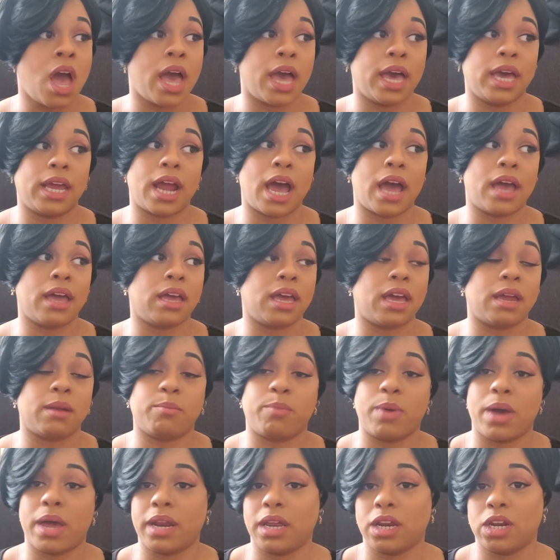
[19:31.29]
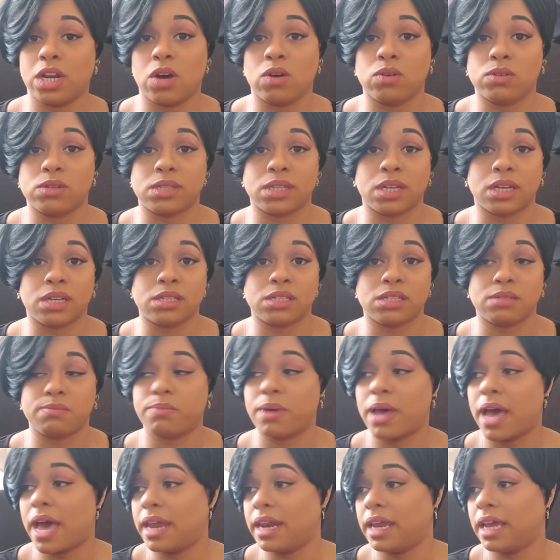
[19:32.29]
And Penny knows this.
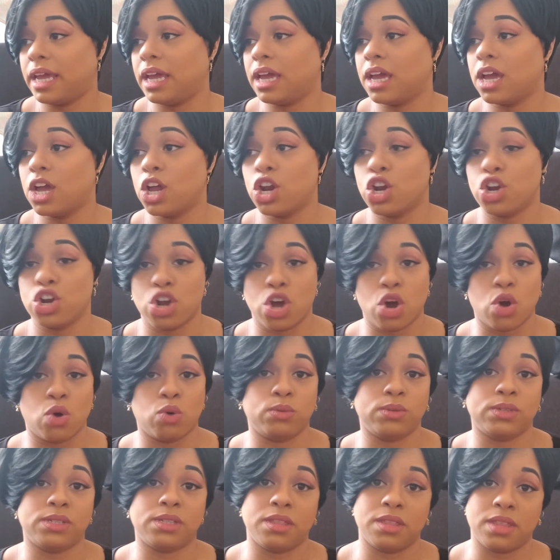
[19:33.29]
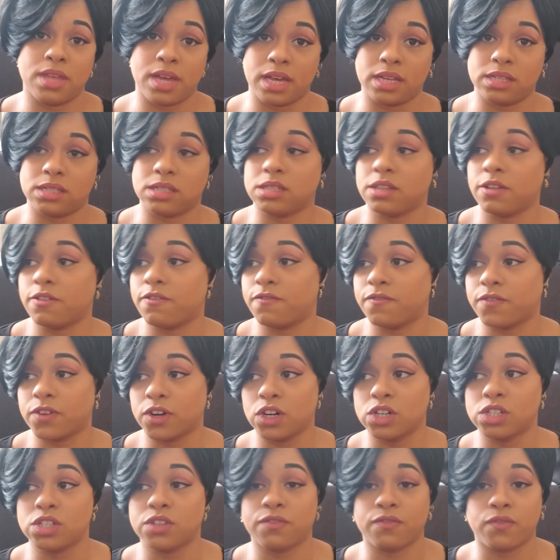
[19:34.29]
The
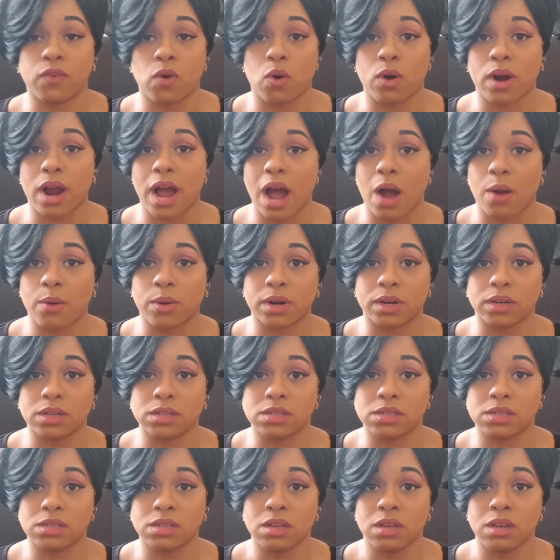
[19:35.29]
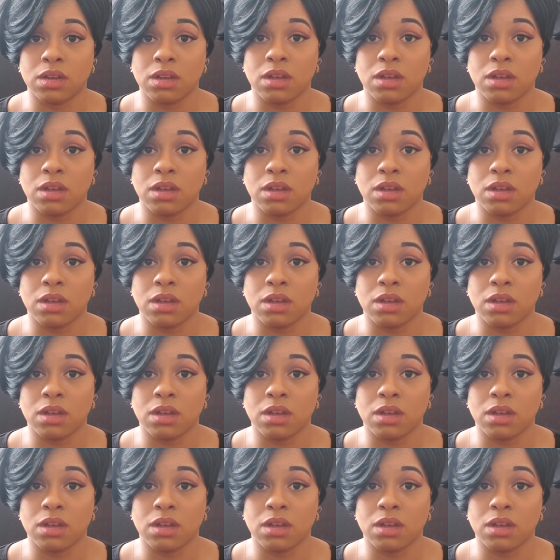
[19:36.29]
first 4 hours